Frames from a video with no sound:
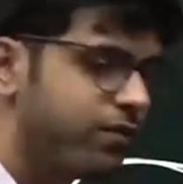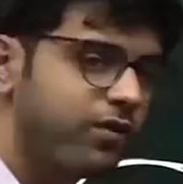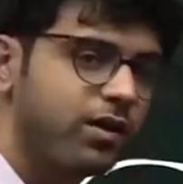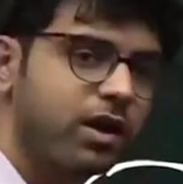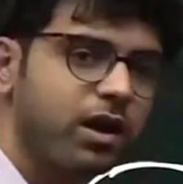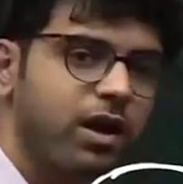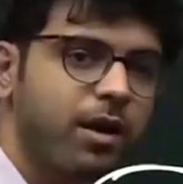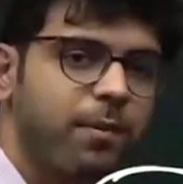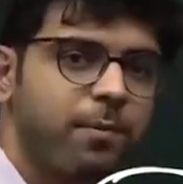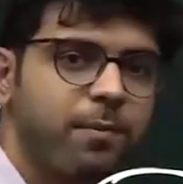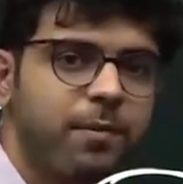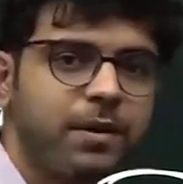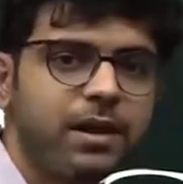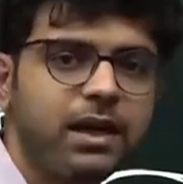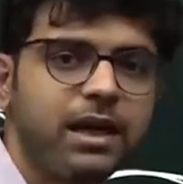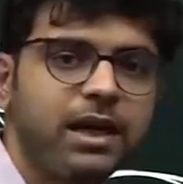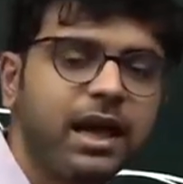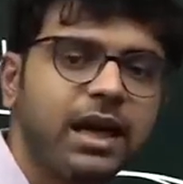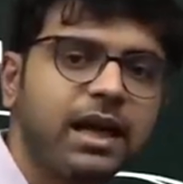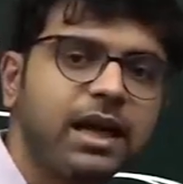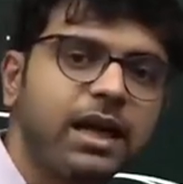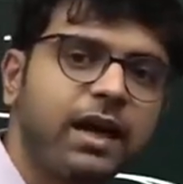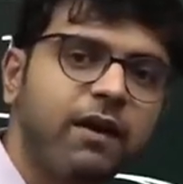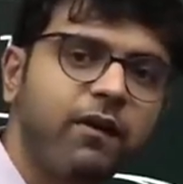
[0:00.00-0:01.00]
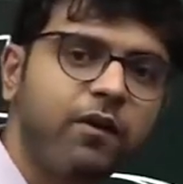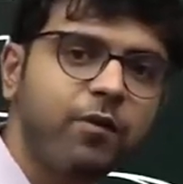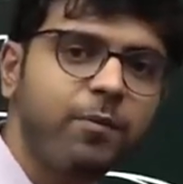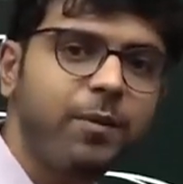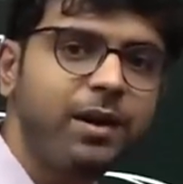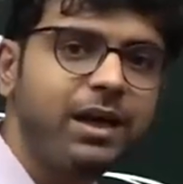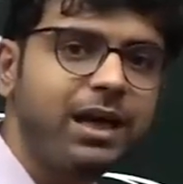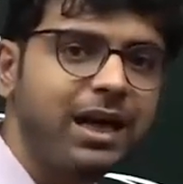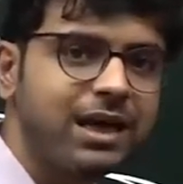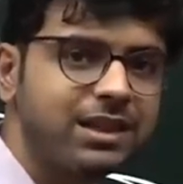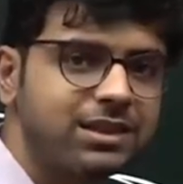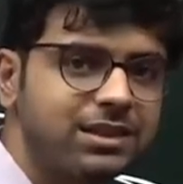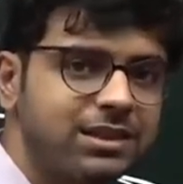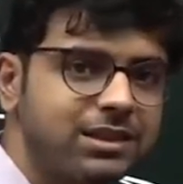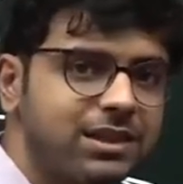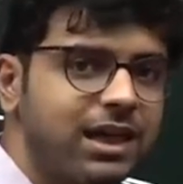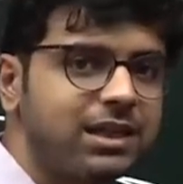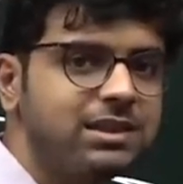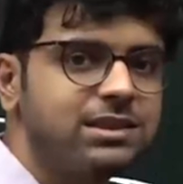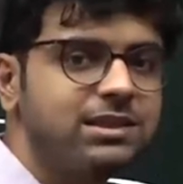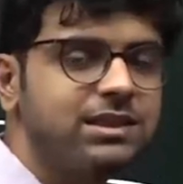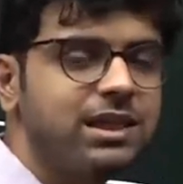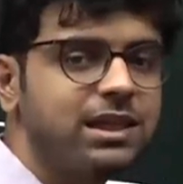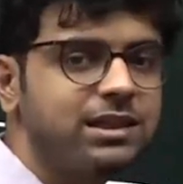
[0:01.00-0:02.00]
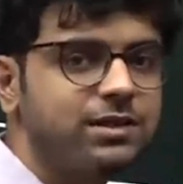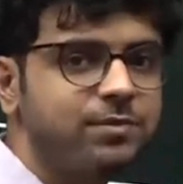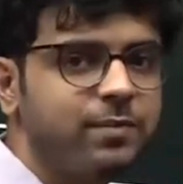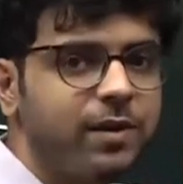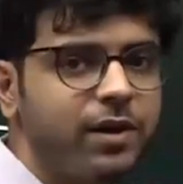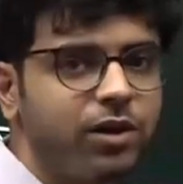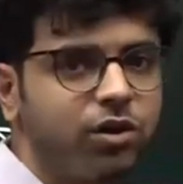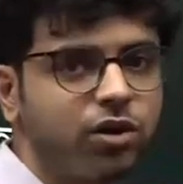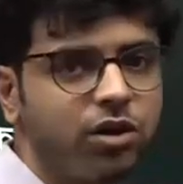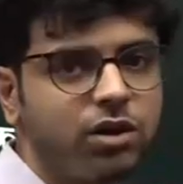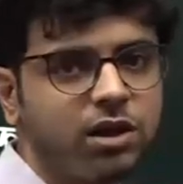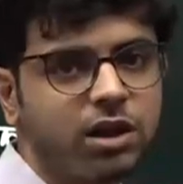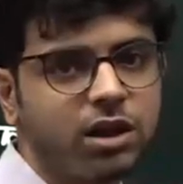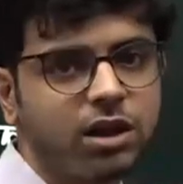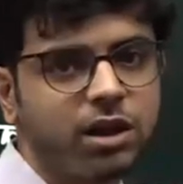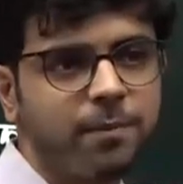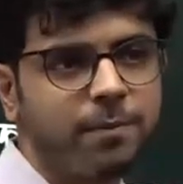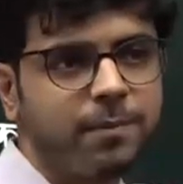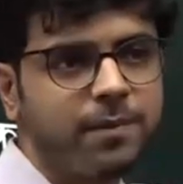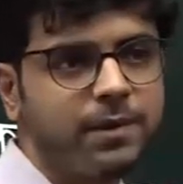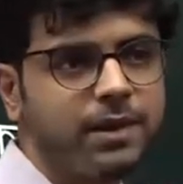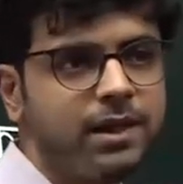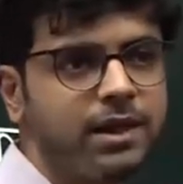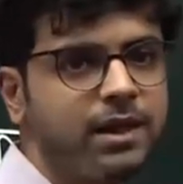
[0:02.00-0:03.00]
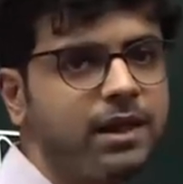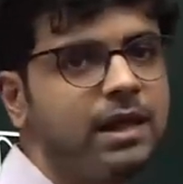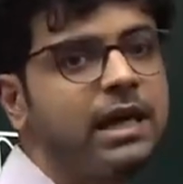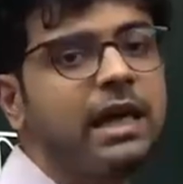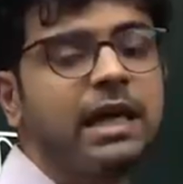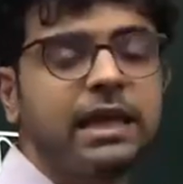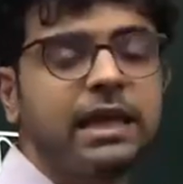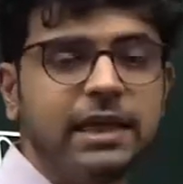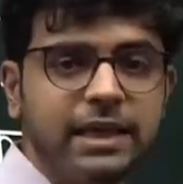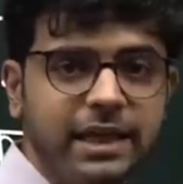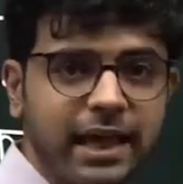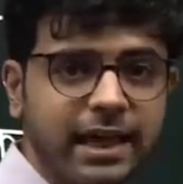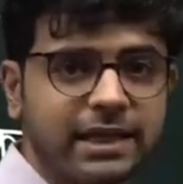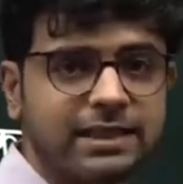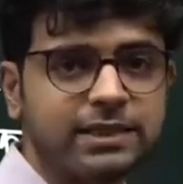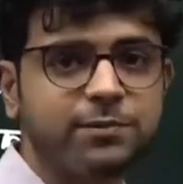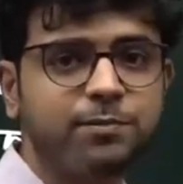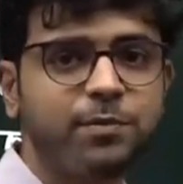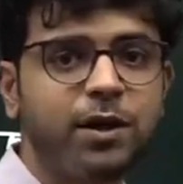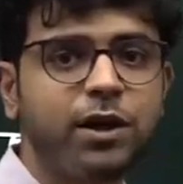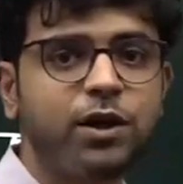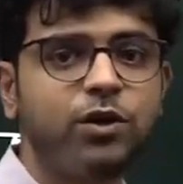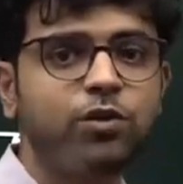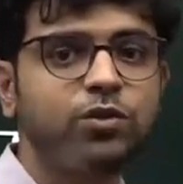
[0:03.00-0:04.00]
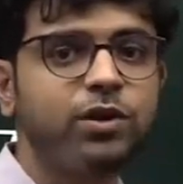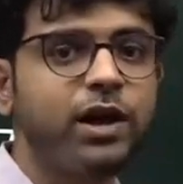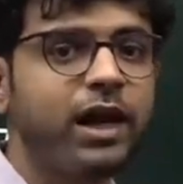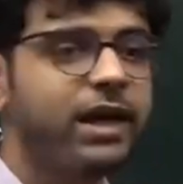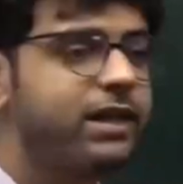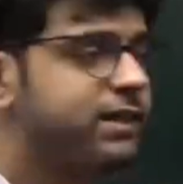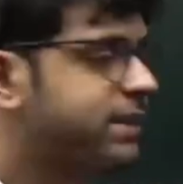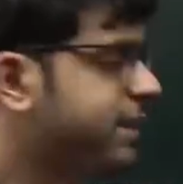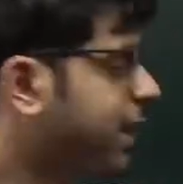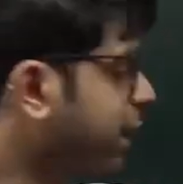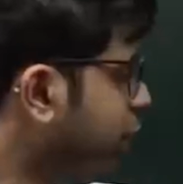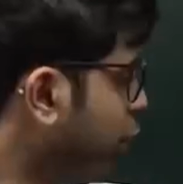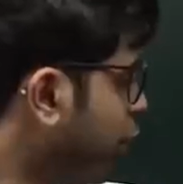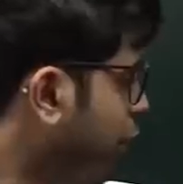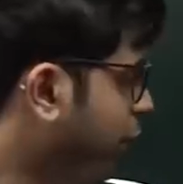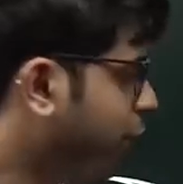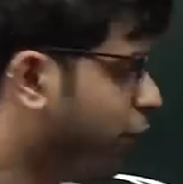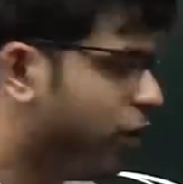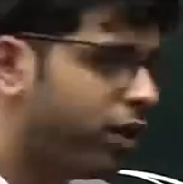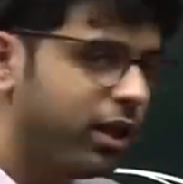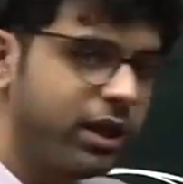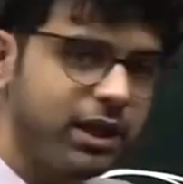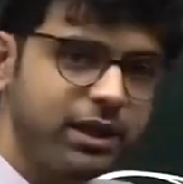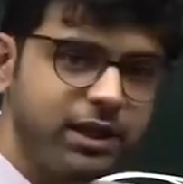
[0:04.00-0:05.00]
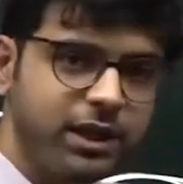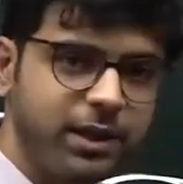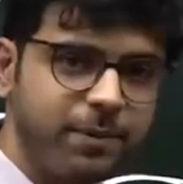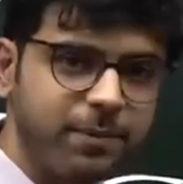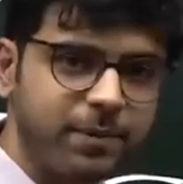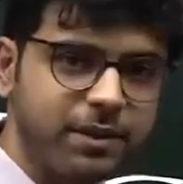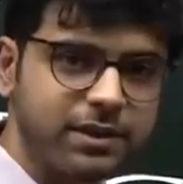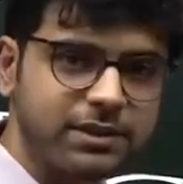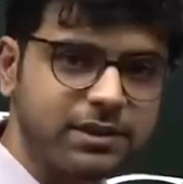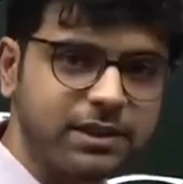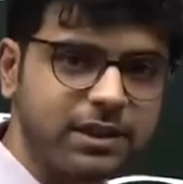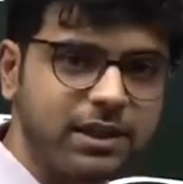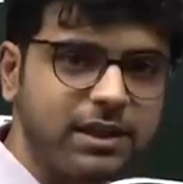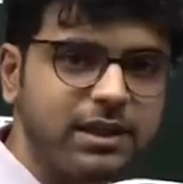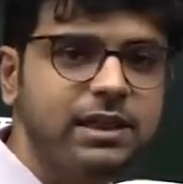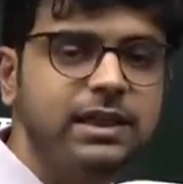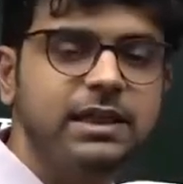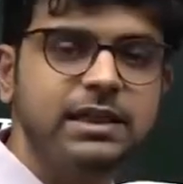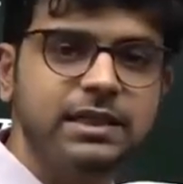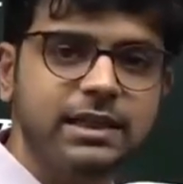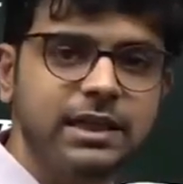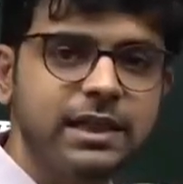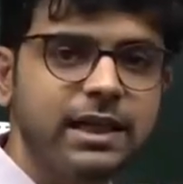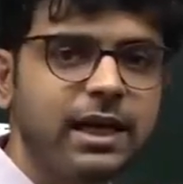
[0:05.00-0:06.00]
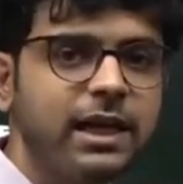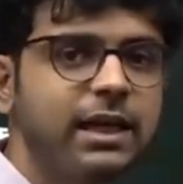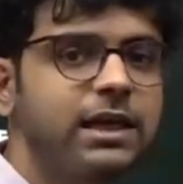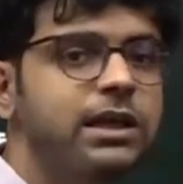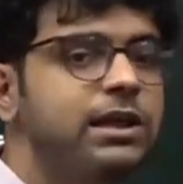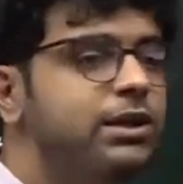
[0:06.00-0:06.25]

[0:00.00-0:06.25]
of the company? Can government exercise judgment on the company? Yes, but to the extent of 43%. Theek hai?